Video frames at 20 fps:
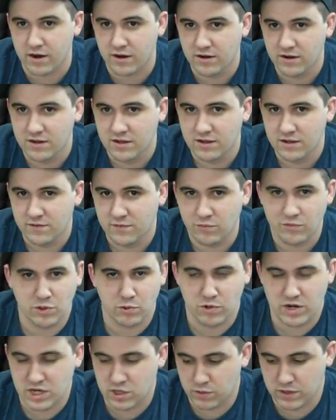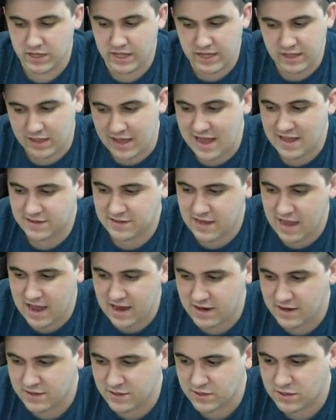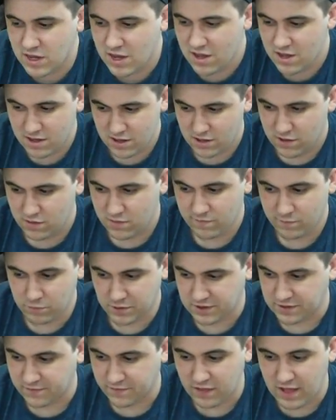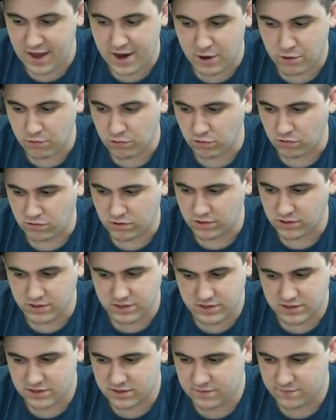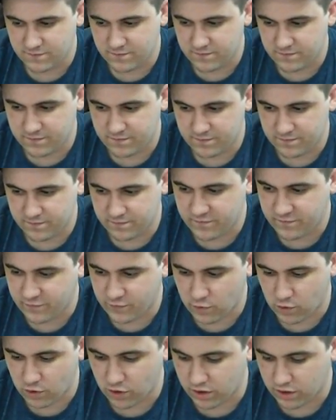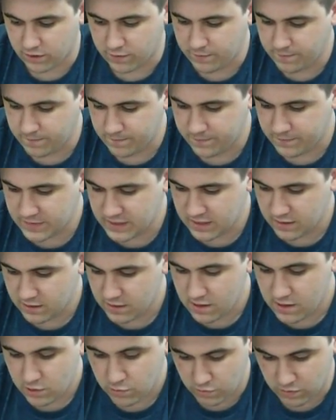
Right three twin link las cannons with the flyer rules for transport.